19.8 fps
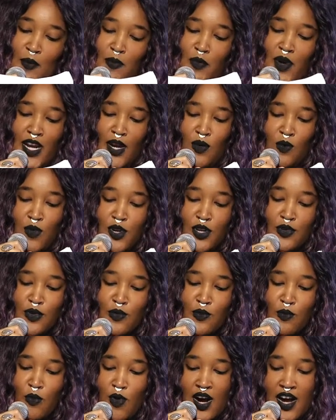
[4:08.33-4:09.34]
but I
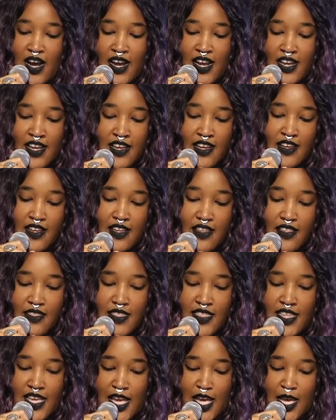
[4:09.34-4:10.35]
wondered why
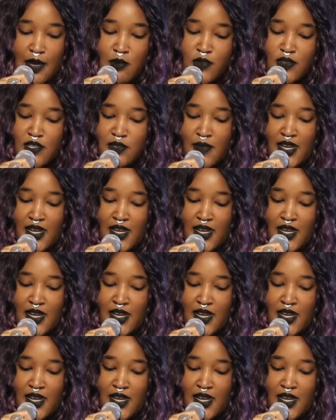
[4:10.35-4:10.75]
the abled